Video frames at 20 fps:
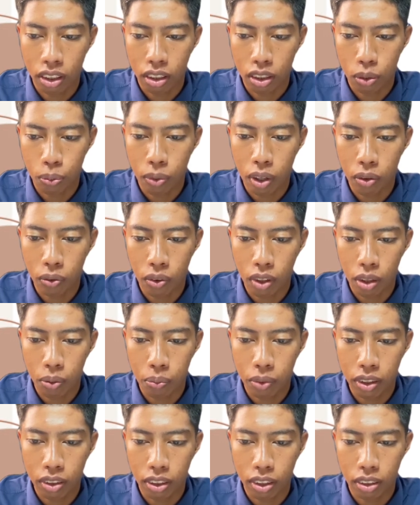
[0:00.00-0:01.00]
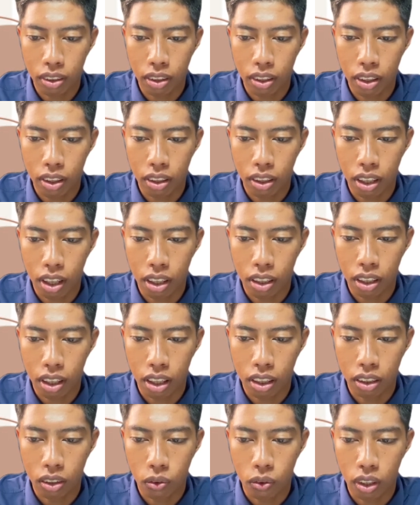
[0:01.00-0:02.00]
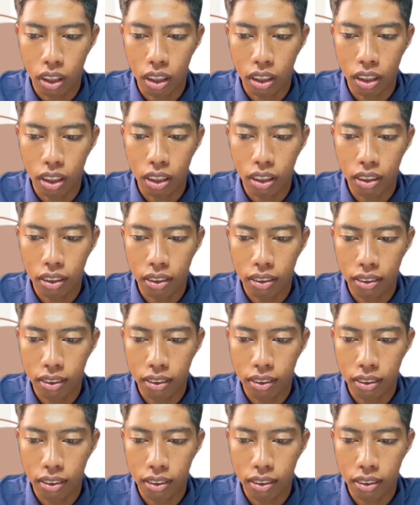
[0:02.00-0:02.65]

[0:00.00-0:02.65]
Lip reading: smart farming systems, and higher quality